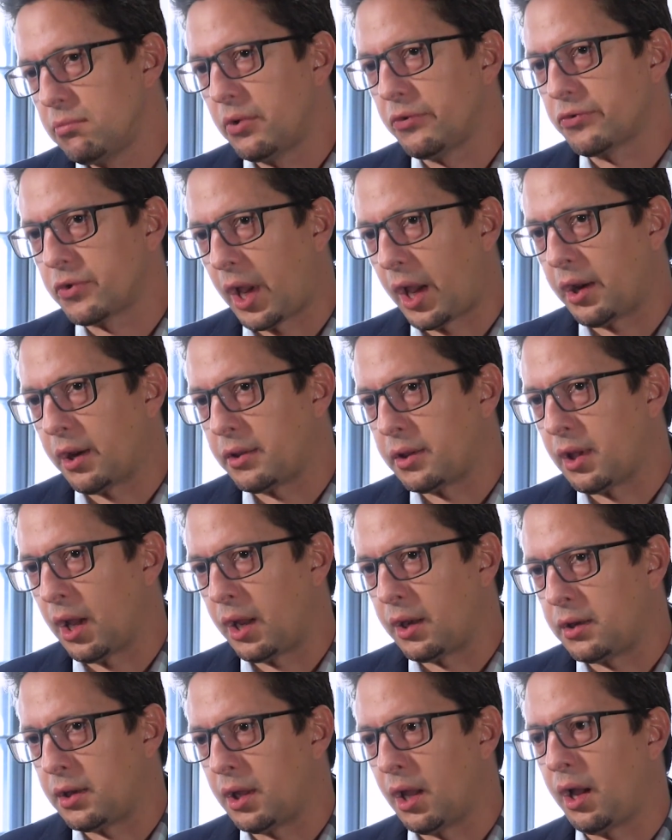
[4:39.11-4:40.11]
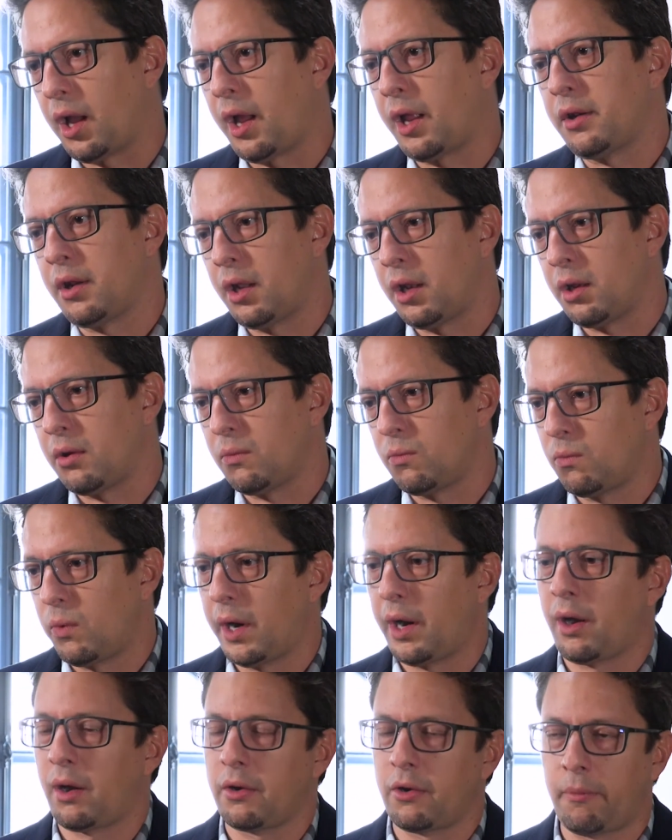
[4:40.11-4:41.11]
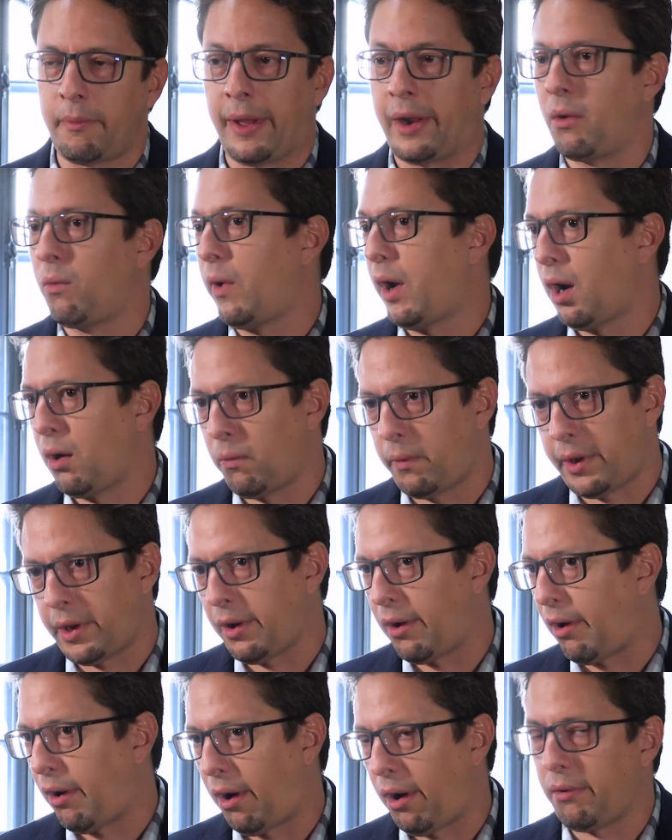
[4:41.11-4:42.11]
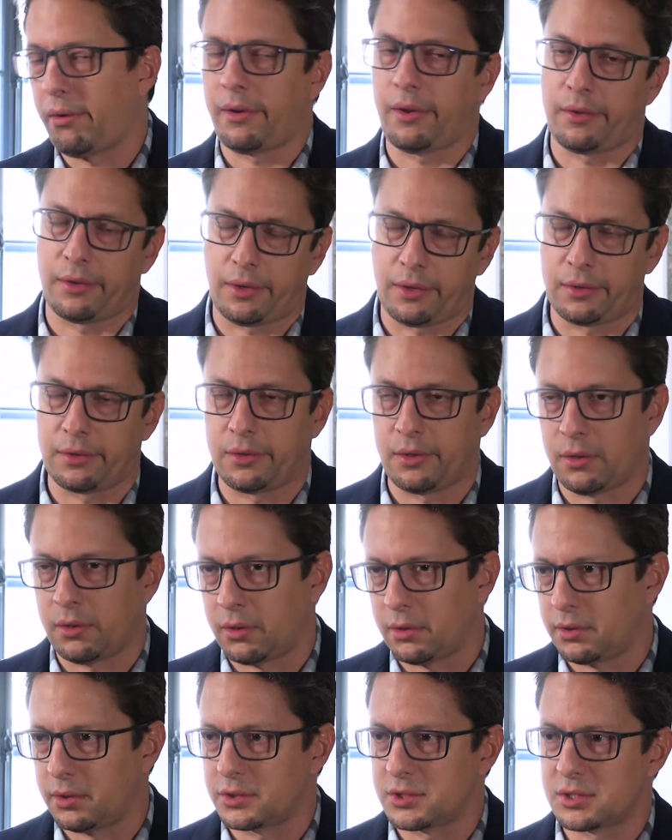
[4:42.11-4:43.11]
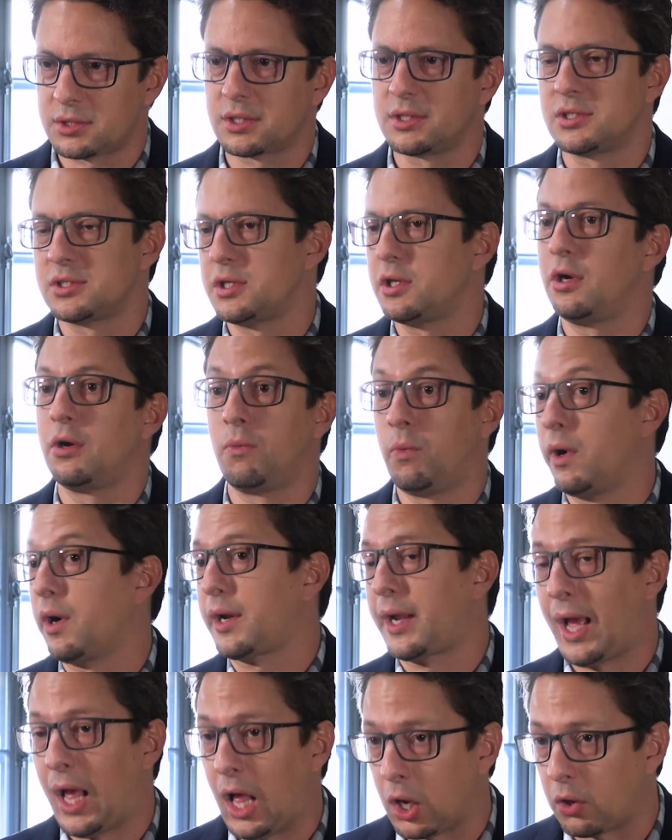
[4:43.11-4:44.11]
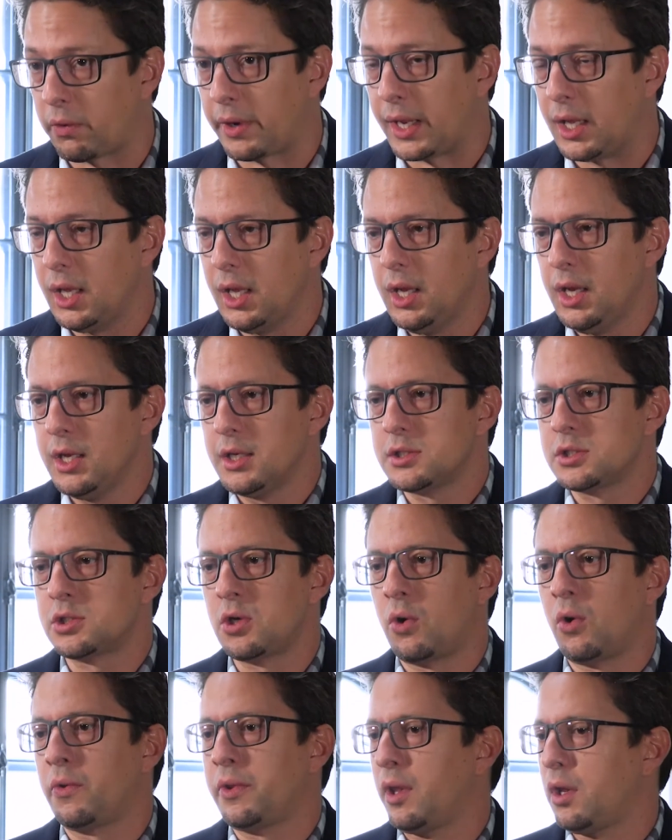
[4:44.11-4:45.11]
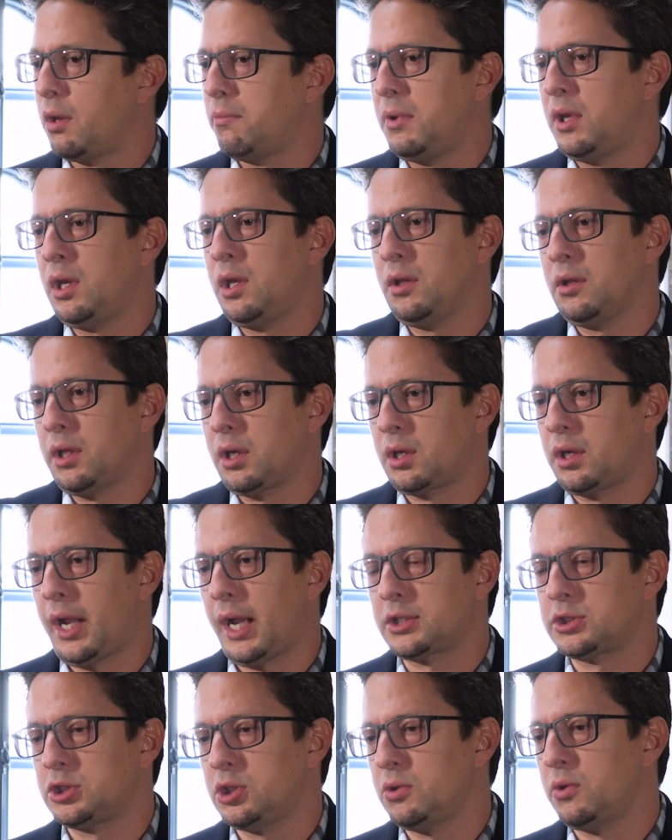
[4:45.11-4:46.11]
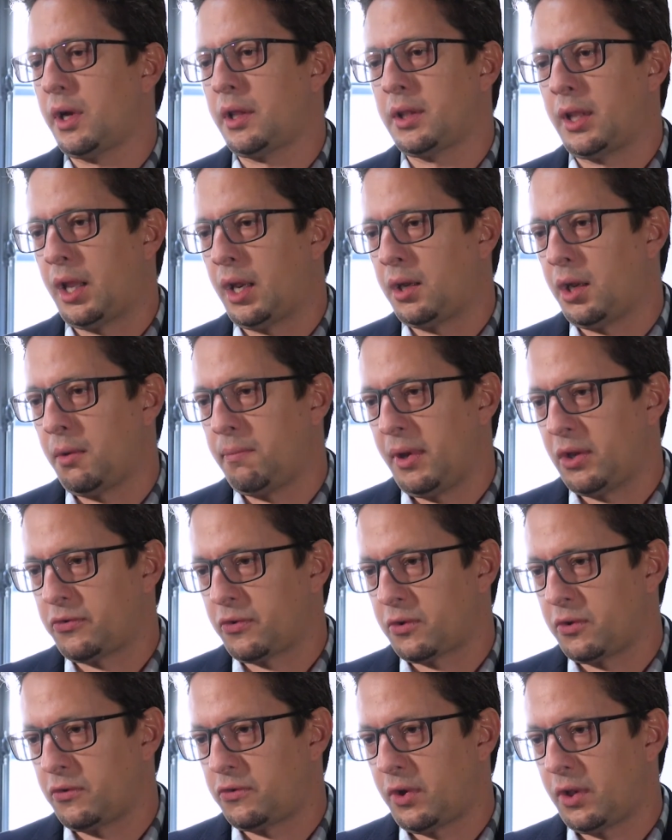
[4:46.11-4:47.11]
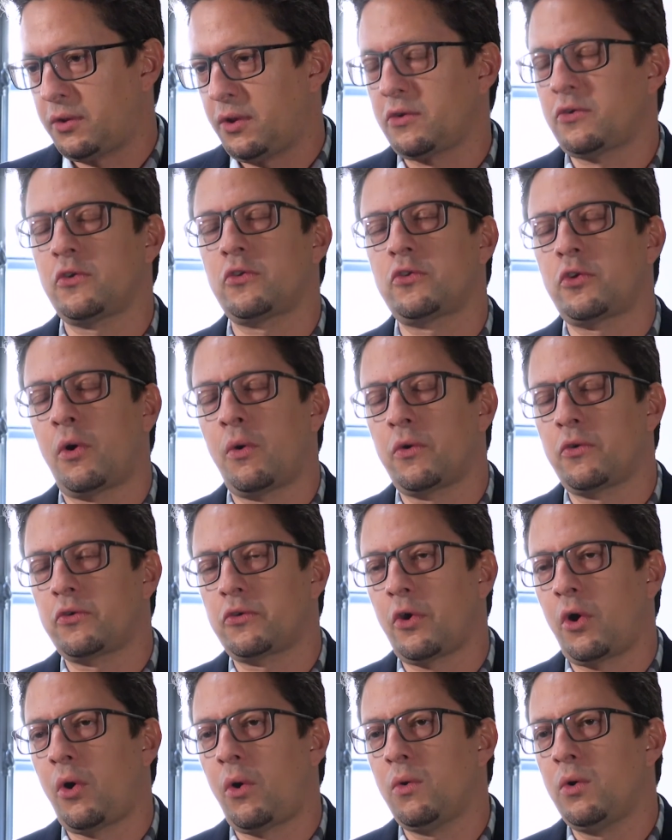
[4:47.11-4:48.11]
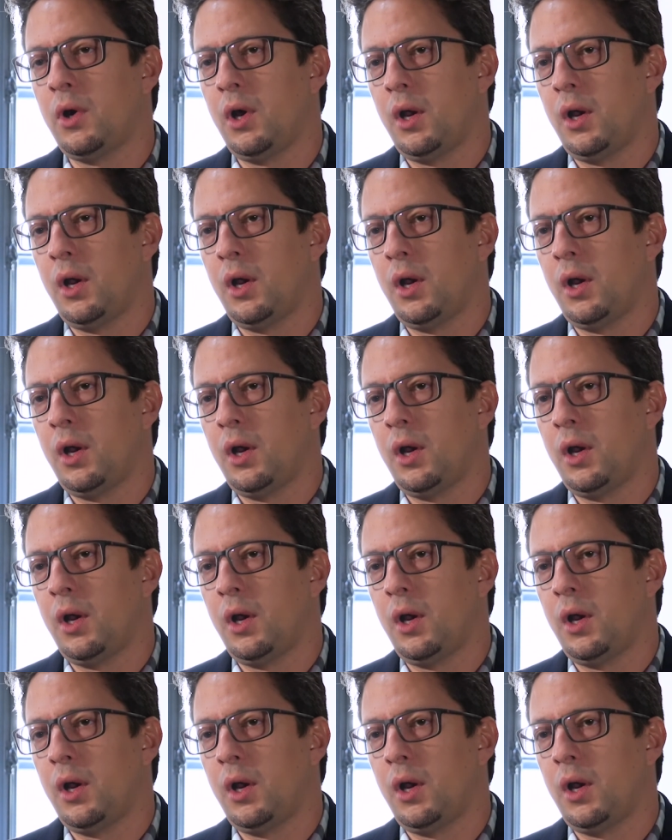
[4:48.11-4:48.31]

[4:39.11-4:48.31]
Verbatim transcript: is kind of the idea. And then, where, no matter where we are, you know, it's considered we're Calgary. So they'll immediately connect you, and then they basically say, "This is so and so.